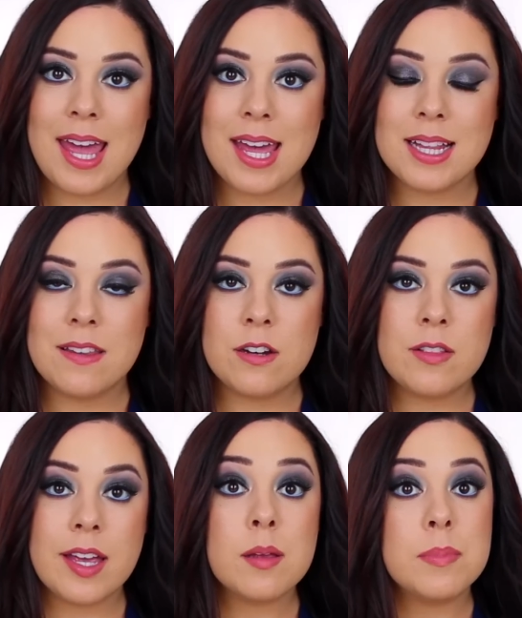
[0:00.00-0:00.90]
a
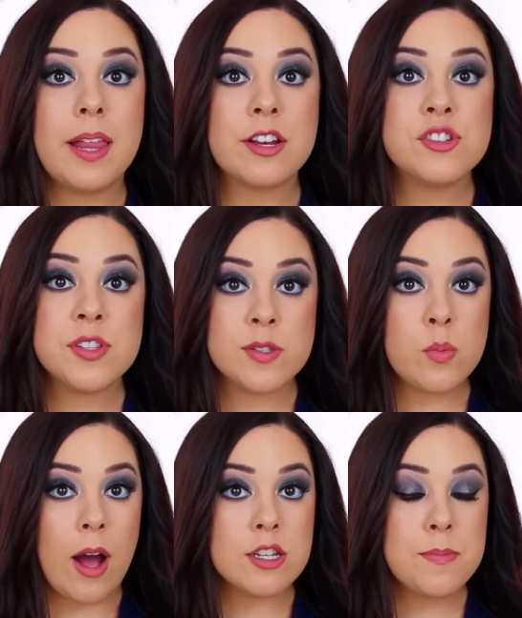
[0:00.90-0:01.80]
little like complexion
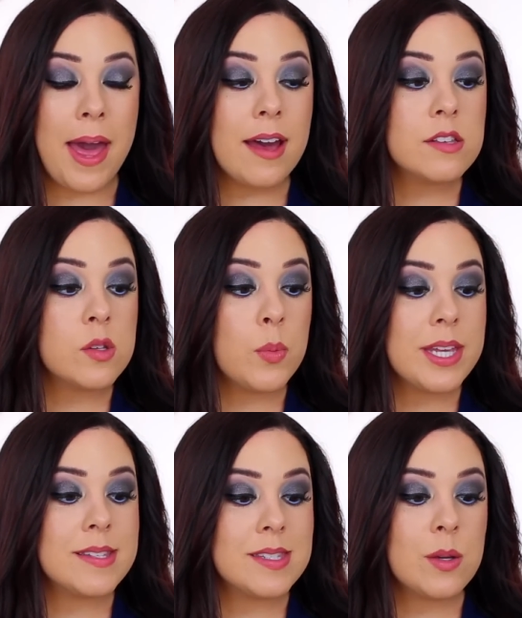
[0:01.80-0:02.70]
swatch pack pack so we
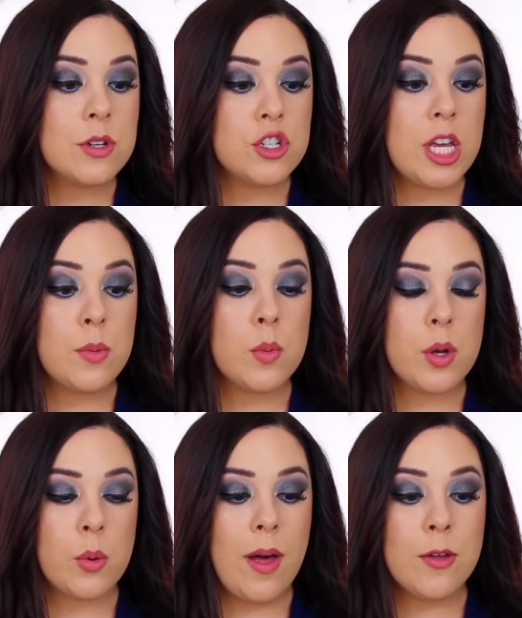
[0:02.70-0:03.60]
could see which shade would
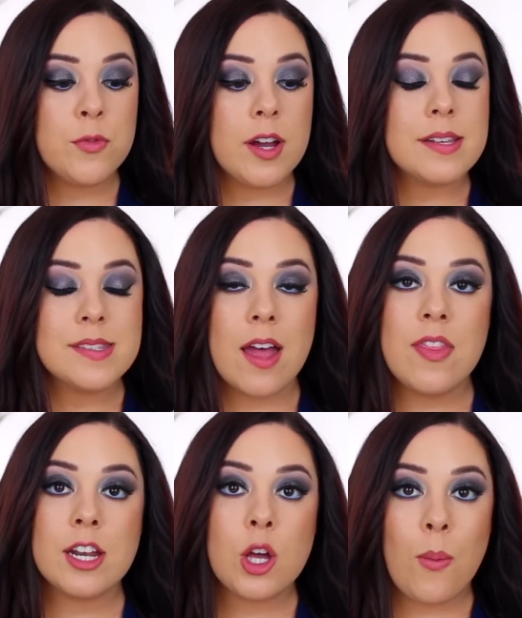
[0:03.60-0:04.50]
work well for us
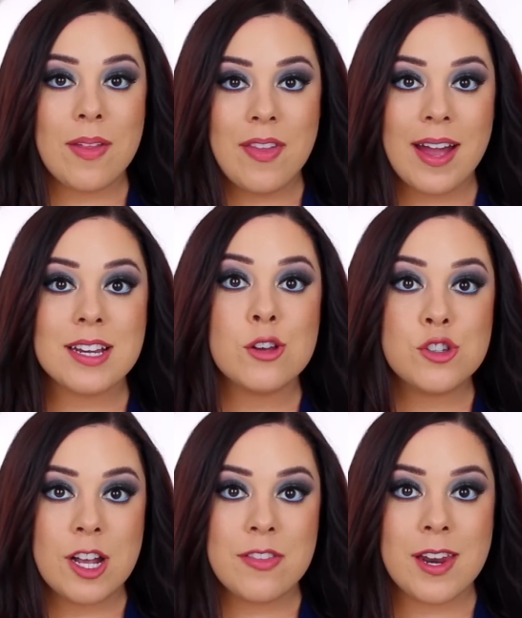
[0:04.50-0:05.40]
and then go online and
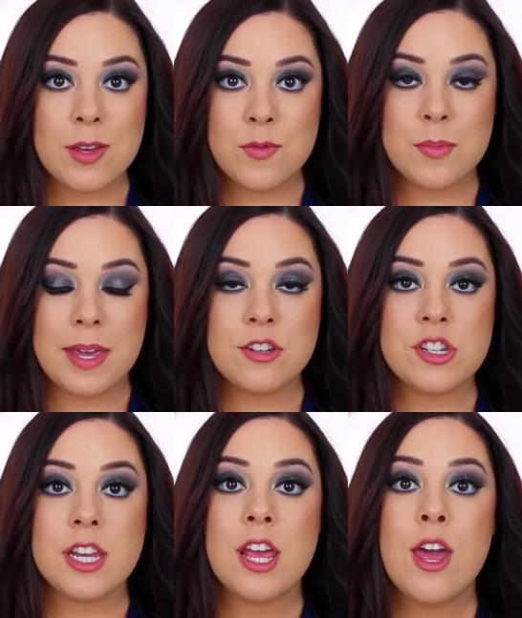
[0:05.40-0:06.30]
share that
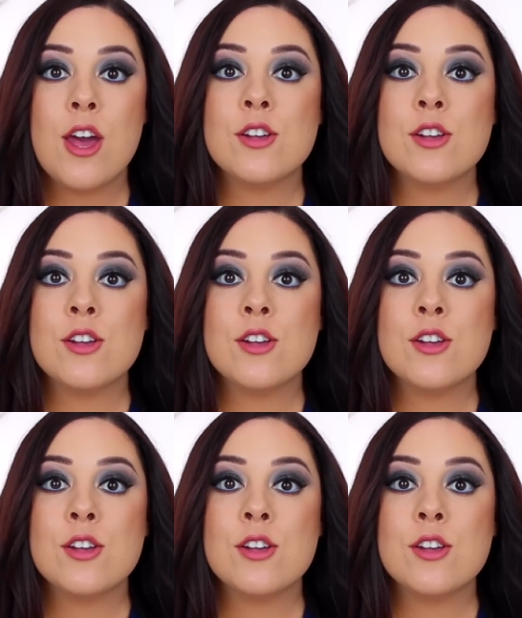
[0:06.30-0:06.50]
information.